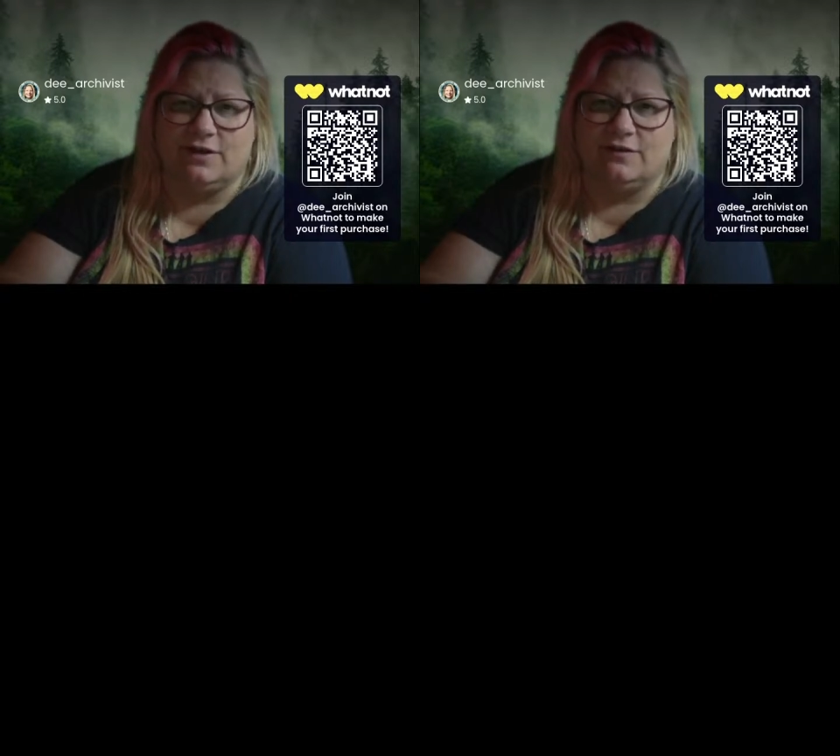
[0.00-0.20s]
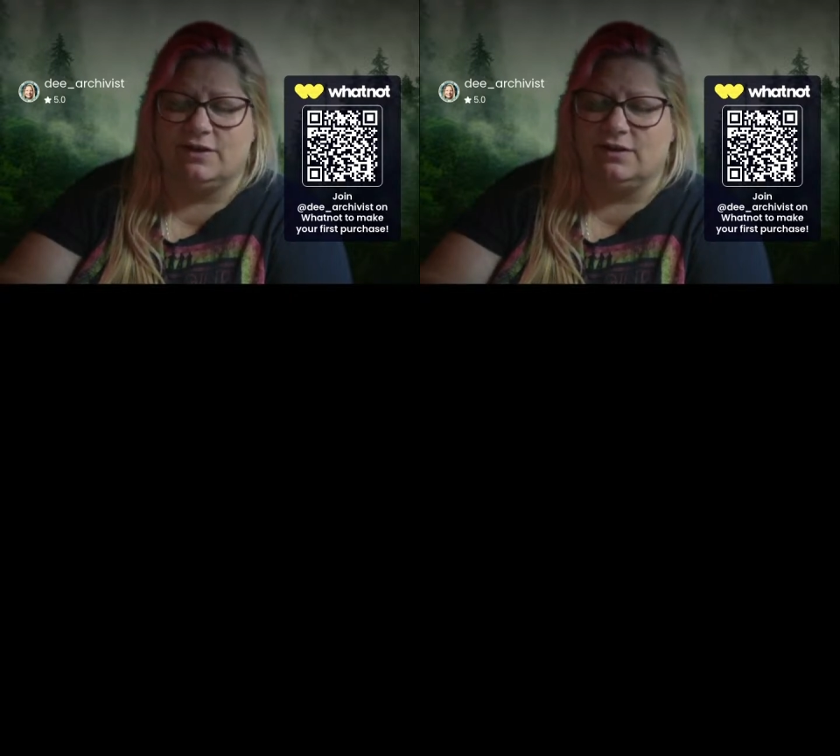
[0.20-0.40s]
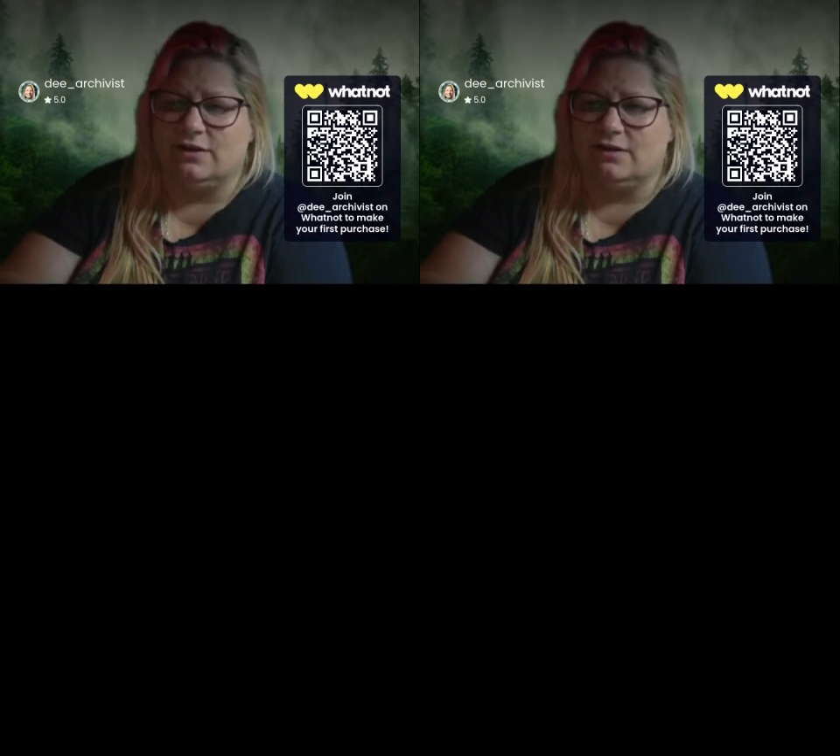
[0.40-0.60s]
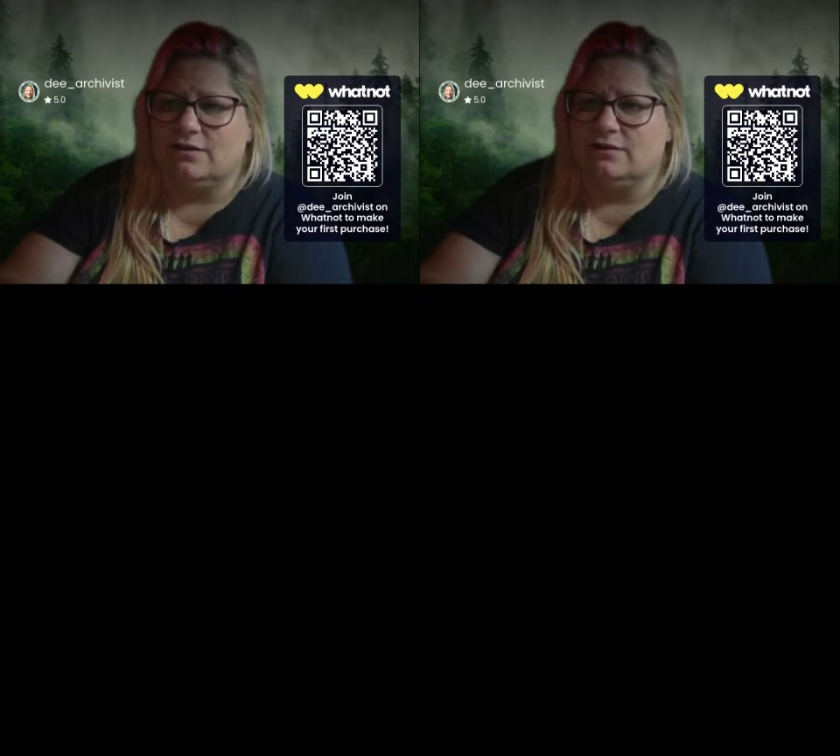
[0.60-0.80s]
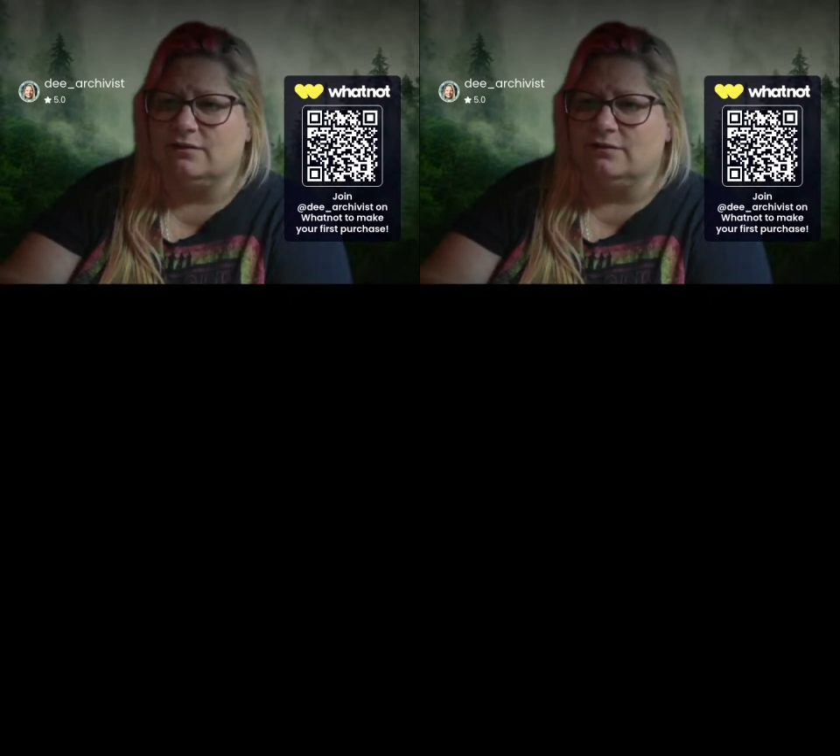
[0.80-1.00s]
o'clock,
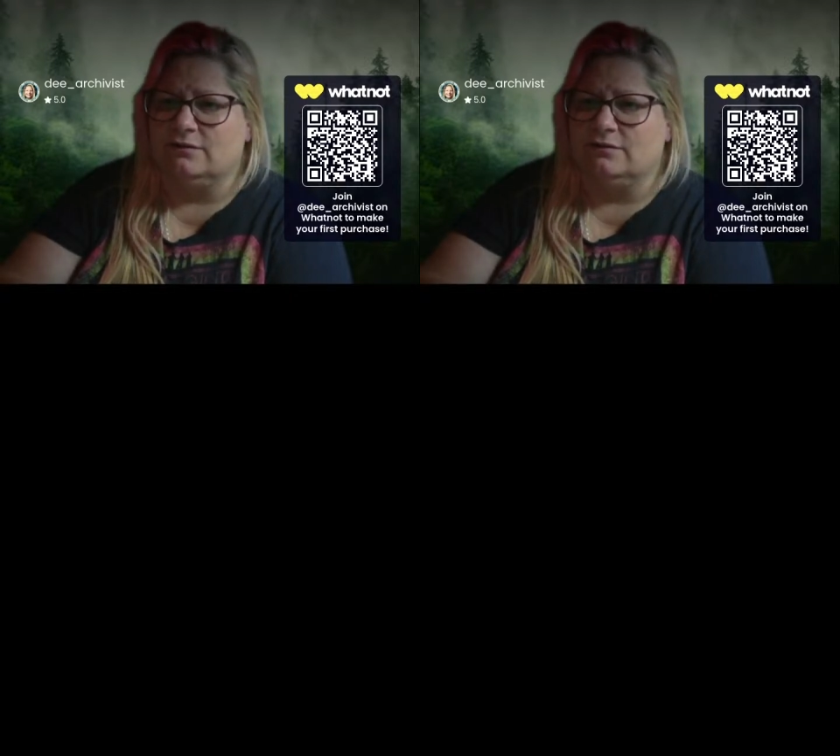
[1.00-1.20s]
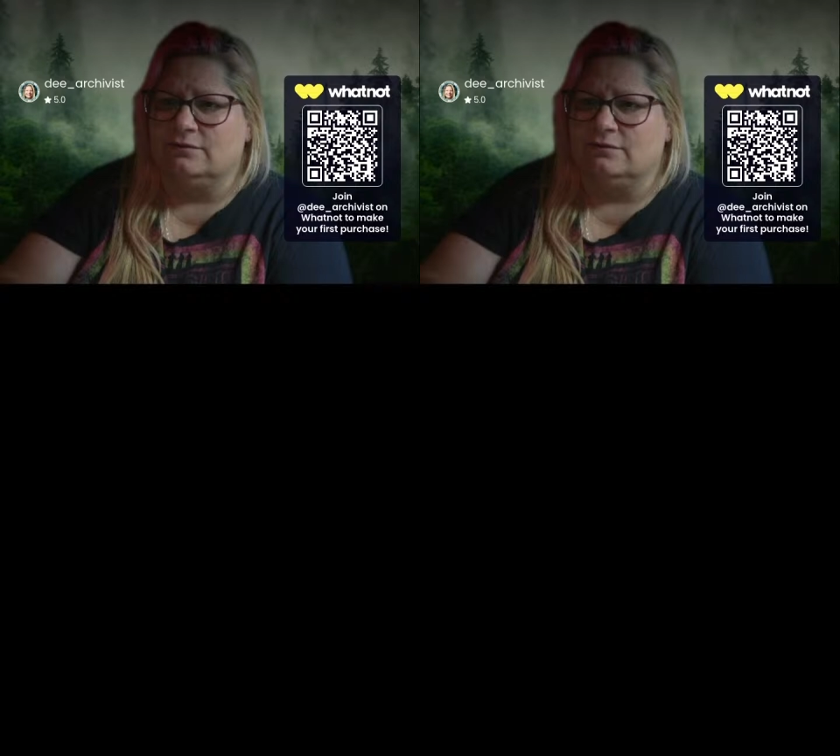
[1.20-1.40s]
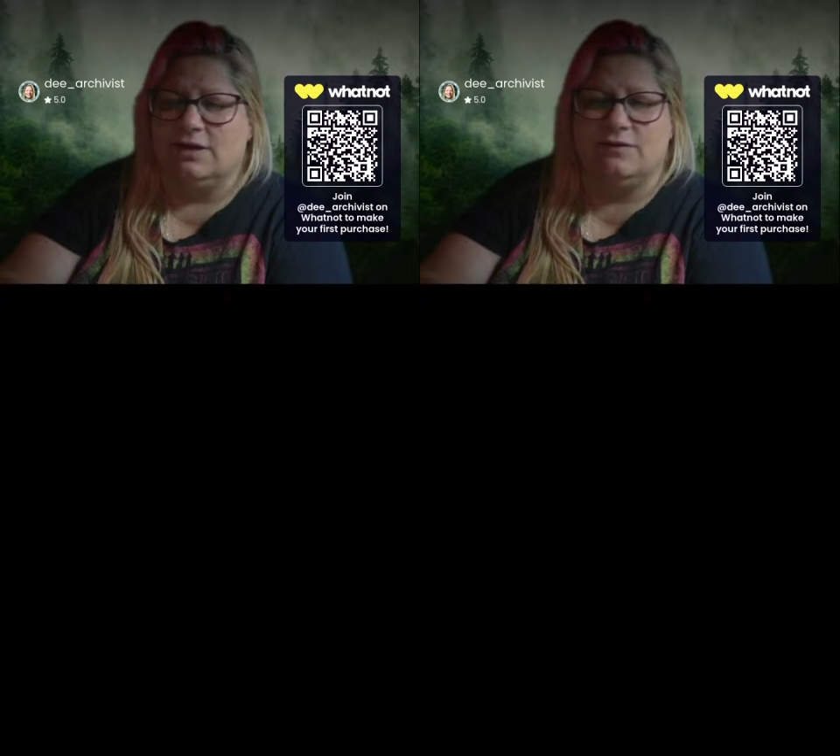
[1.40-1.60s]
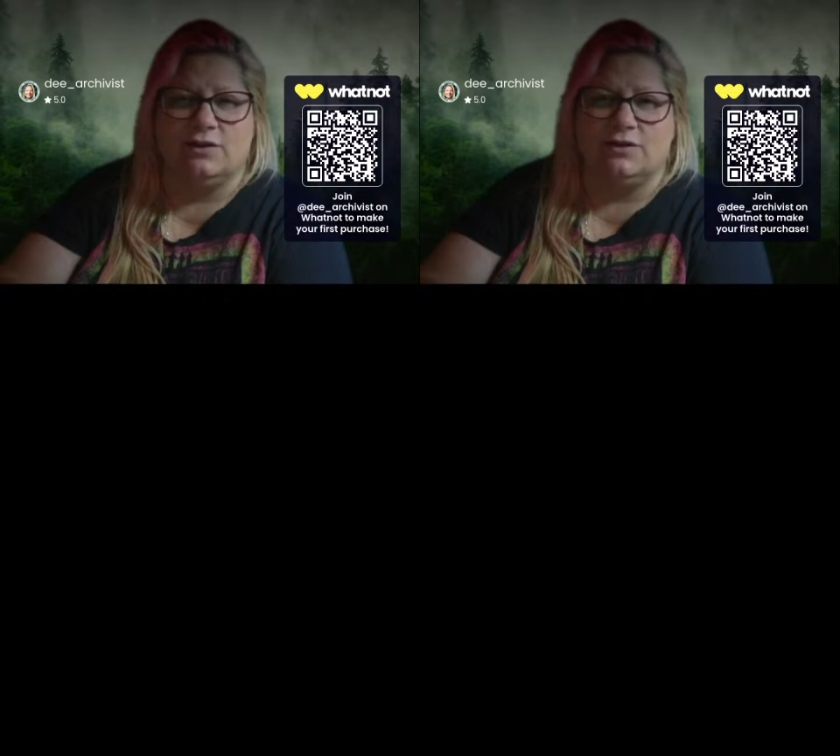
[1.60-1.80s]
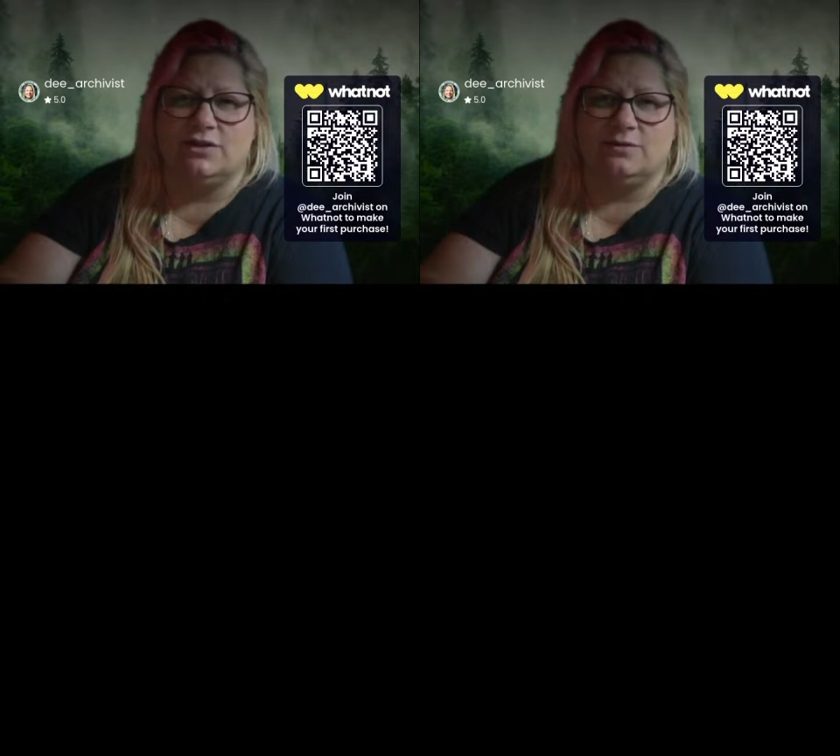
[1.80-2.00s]
even though
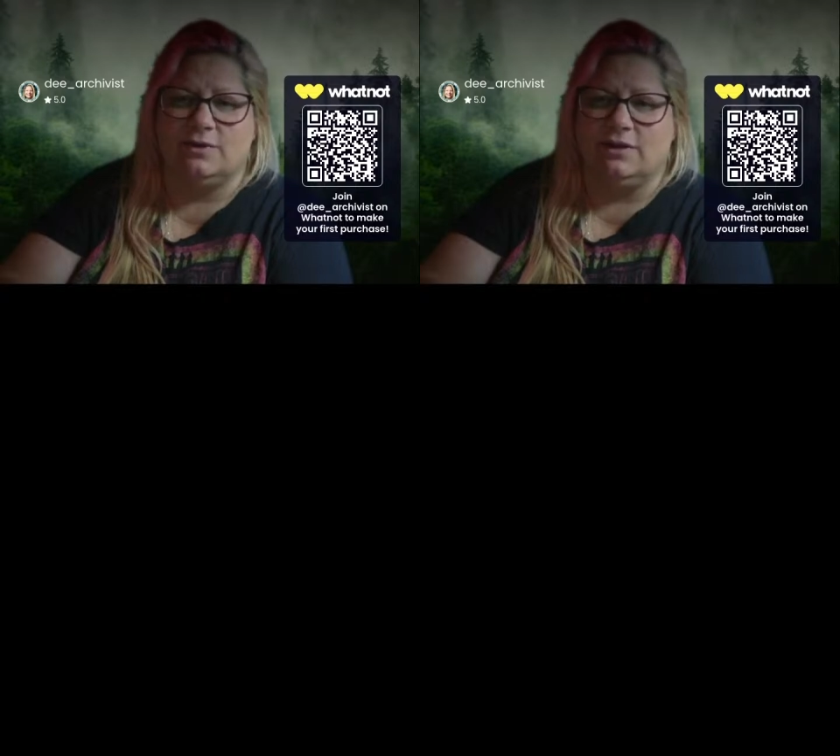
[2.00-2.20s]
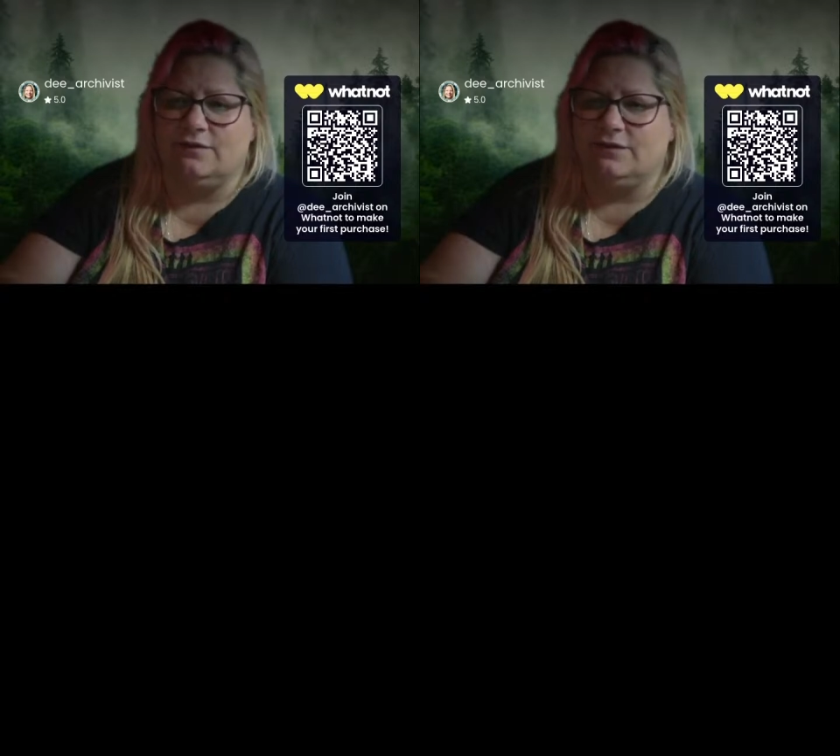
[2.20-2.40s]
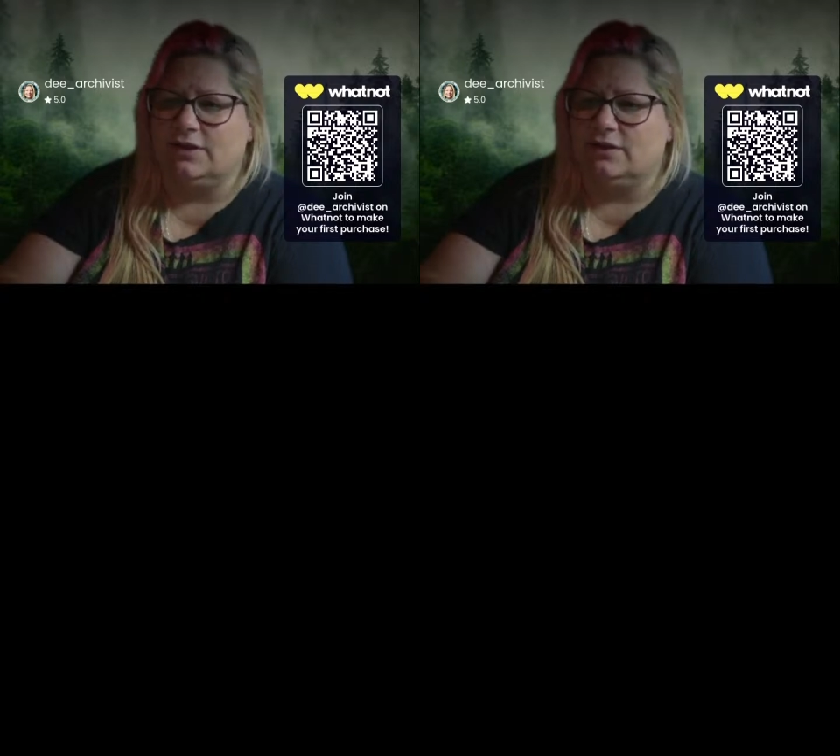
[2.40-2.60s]
she would have loved it.